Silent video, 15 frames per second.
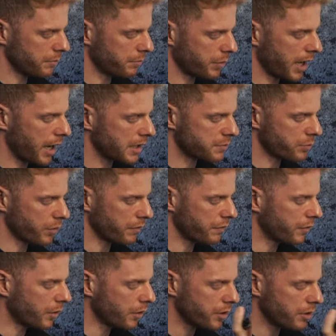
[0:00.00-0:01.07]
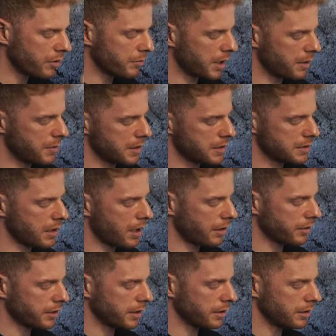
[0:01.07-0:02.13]
Past portfolio maybe is not
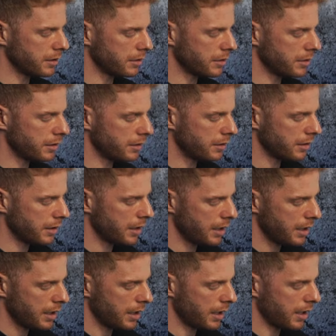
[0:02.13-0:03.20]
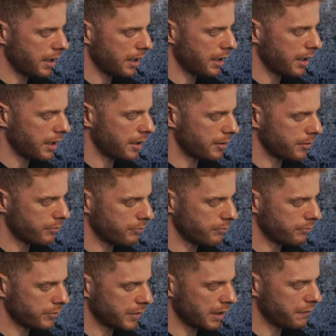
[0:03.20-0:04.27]
looking good.
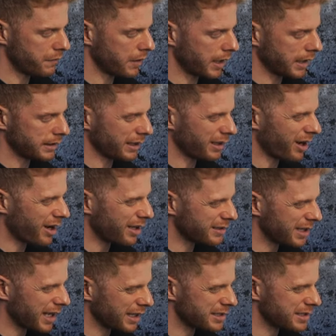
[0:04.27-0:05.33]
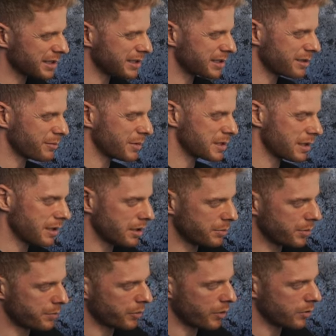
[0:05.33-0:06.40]
They feel like the contact system is a little
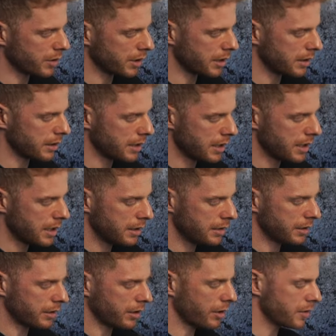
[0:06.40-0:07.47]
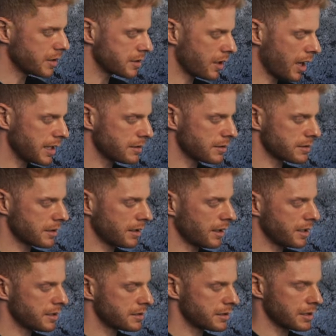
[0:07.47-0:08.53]
bit broken. The current site doesn't
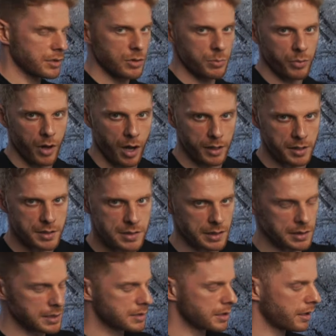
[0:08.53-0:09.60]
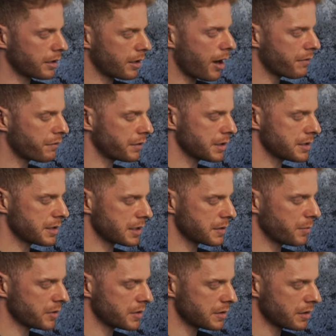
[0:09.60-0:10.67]
list the new products that they started offering
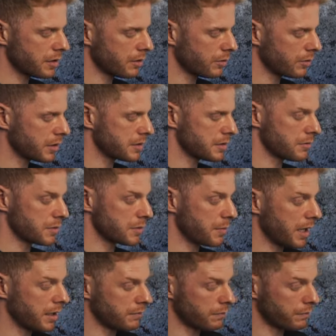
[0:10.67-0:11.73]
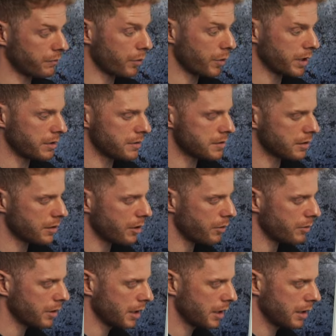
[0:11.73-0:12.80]
6 months ago because it was made 4 years
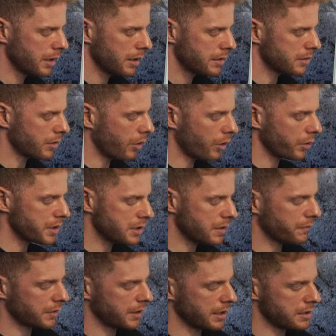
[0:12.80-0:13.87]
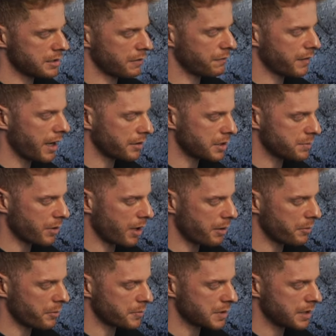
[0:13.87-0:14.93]
ago. So all these different things, you found these
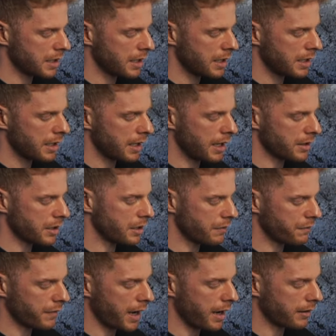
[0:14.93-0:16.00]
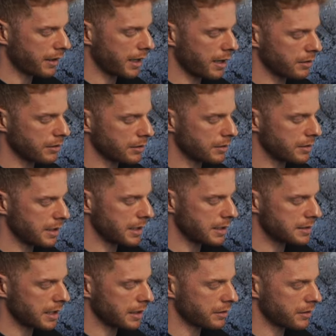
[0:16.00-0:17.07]
problems, and then you found out the
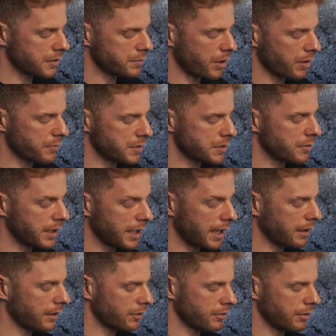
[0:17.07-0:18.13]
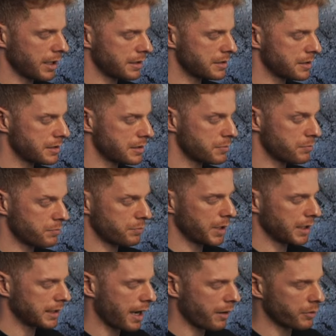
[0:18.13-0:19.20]
extent of those problems. So again, let's just
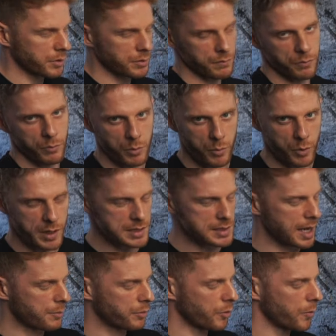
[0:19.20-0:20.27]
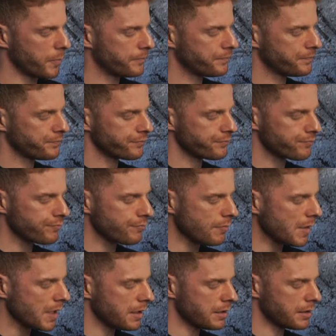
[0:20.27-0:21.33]
pick that one more example.
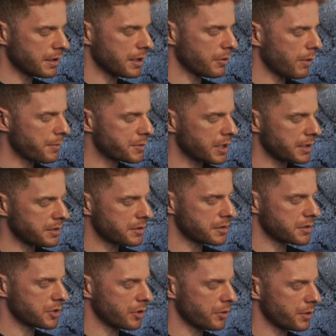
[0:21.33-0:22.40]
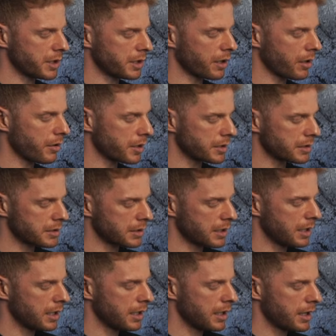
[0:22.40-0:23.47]
The website doesn't show the current
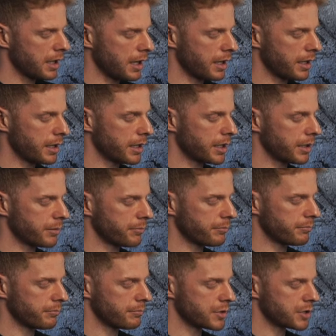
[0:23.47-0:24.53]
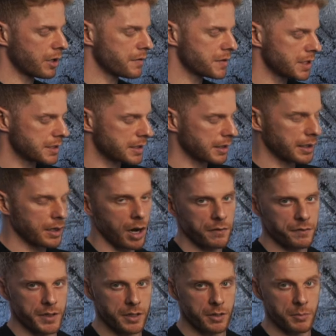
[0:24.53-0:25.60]
services that they
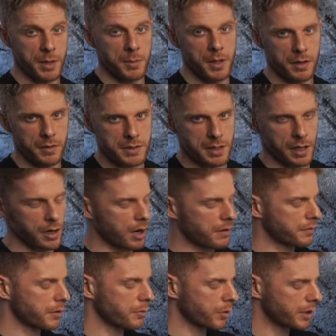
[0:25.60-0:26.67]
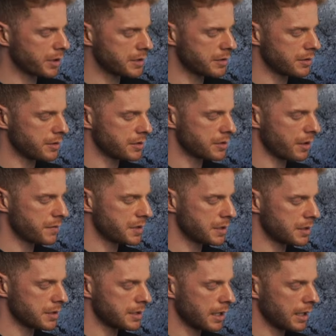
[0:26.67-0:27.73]
offer. Maybe they started offering 1 or 2 new
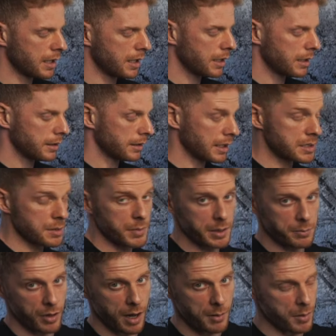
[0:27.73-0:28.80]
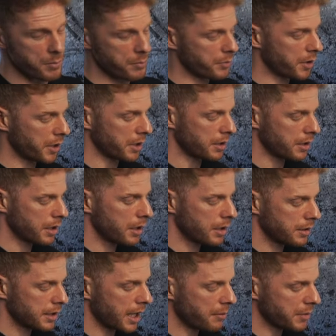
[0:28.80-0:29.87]
services. That's a big problem, but
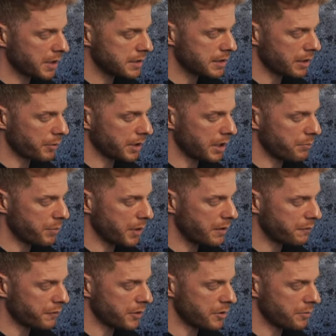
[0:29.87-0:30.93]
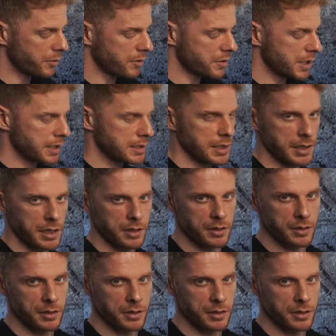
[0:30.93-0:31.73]
that means that when they bid for new projects, they got